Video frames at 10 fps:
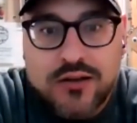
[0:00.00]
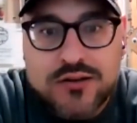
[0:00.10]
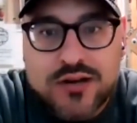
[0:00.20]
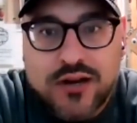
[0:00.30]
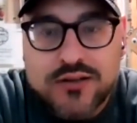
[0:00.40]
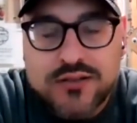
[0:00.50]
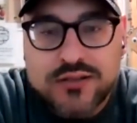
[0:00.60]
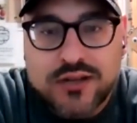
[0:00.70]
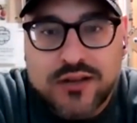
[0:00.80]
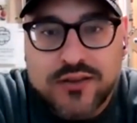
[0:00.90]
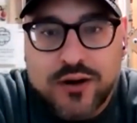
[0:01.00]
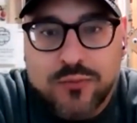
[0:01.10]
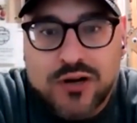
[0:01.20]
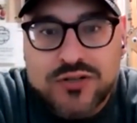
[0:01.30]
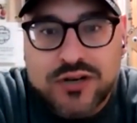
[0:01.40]
you guys that are
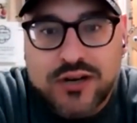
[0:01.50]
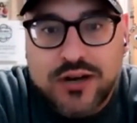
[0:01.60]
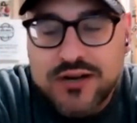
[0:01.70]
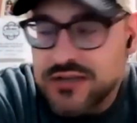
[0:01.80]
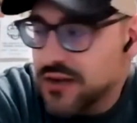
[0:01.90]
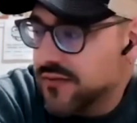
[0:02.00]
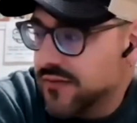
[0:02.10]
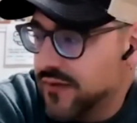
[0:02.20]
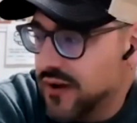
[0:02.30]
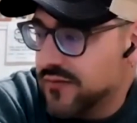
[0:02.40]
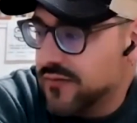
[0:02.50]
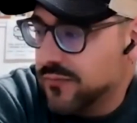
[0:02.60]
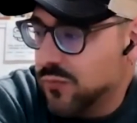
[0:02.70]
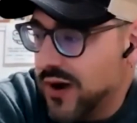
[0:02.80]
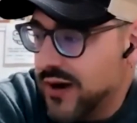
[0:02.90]
watching an idea of
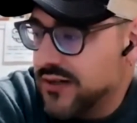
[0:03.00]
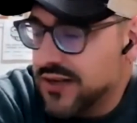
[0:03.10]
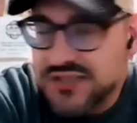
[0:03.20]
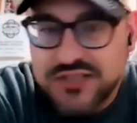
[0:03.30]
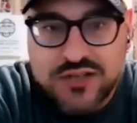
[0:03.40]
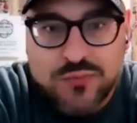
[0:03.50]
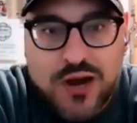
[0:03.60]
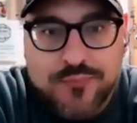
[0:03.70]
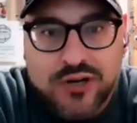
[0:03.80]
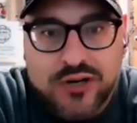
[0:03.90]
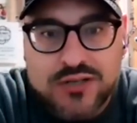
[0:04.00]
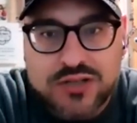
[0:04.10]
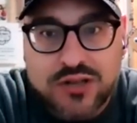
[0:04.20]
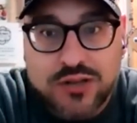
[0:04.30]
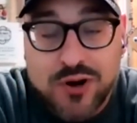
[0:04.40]
what Kensington Wine Market is
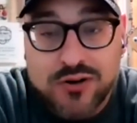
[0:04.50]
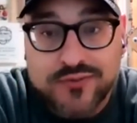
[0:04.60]
all about,